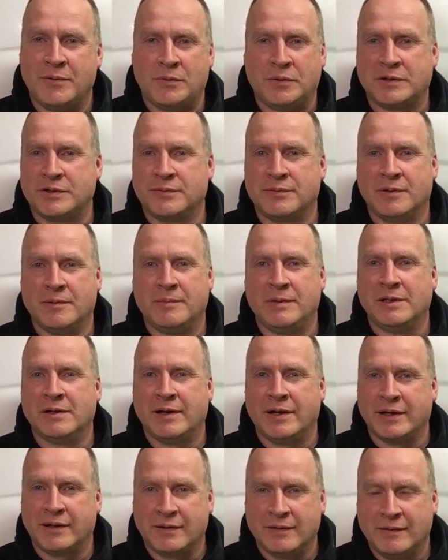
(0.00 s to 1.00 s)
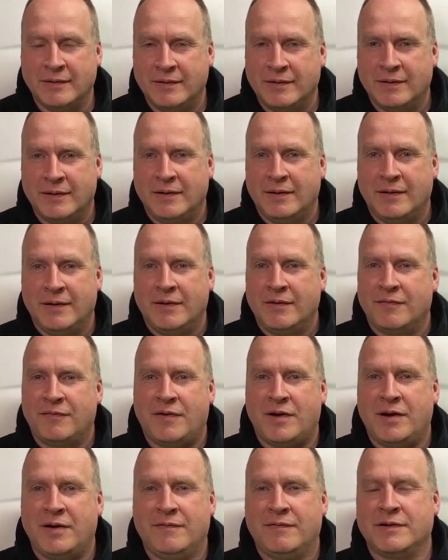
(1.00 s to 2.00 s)
which will be like
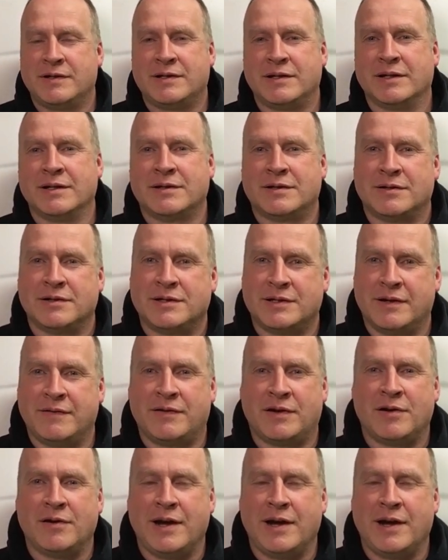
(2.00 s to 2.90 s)
$5,000 or $6,000 or $7,000 or